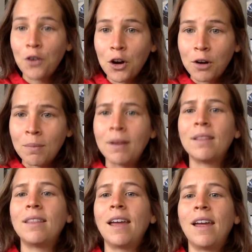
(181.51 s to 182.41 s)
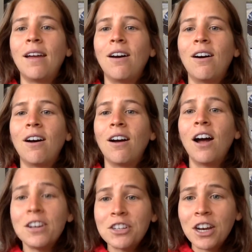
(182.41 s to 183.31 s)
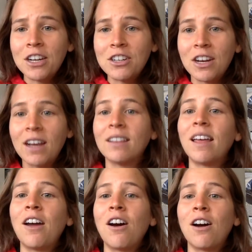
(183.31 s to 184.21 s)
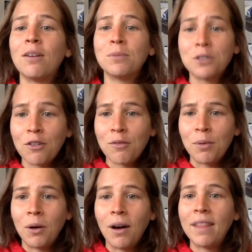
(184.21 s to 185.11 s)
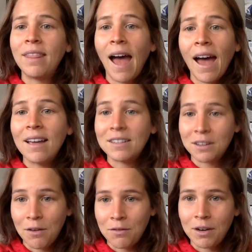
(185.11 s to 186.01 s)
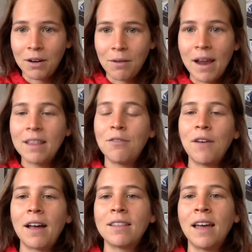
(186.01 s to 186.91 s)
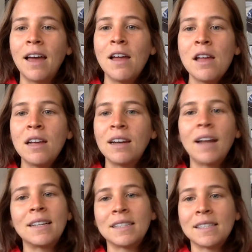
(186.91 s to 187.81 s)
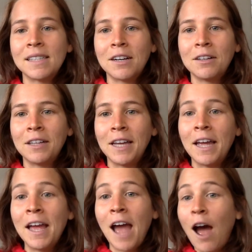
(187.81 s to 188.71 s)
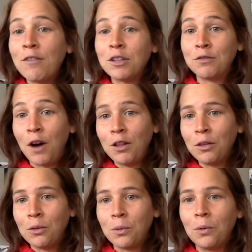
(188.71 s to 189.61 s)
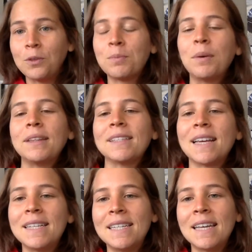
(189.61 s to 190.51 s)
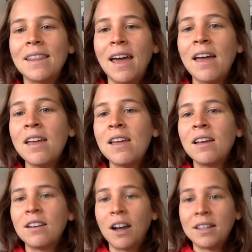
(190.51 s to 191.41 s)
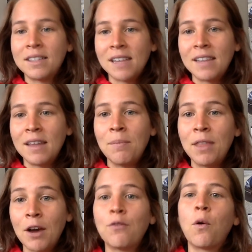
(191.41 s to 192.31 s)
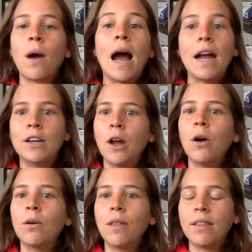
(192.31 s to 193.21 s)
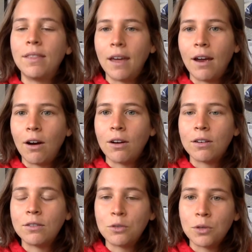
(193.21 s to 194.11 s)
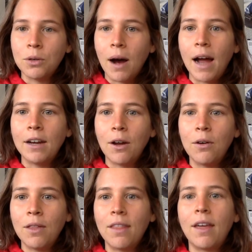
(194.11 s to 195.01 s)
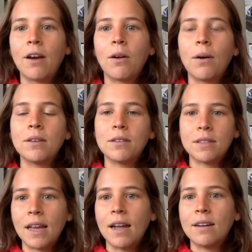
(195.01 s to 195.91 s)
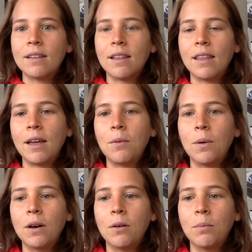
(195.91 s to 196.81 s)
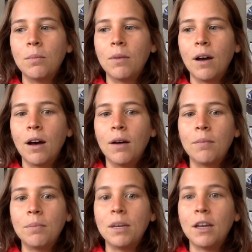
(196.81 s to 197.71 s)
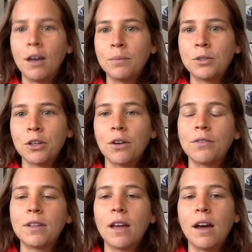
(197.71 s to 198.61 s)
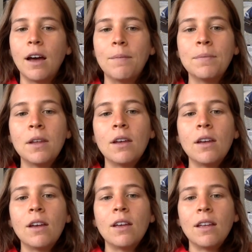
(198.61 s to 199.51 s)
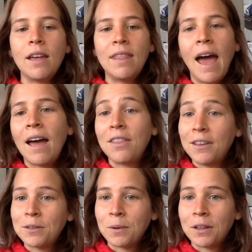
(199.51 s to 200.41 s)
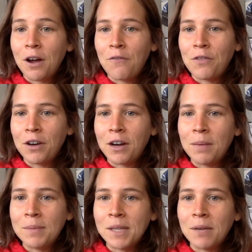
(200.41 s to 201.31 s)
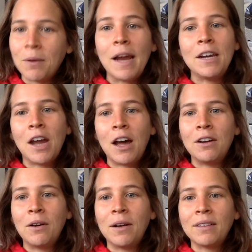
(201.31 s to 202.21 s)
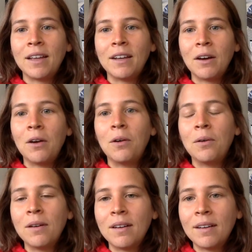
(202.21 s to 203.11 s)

firm, they are unchanging, they are observable, and that is comforting, right? The fact that not necessarily having to follow the rules, but this idea that God said them, therefore I know that they are true, I know that they are going to stand, that they will uh, be observed. Um, and that I think is where the comfort comes in, right? Not knowing, like, oh,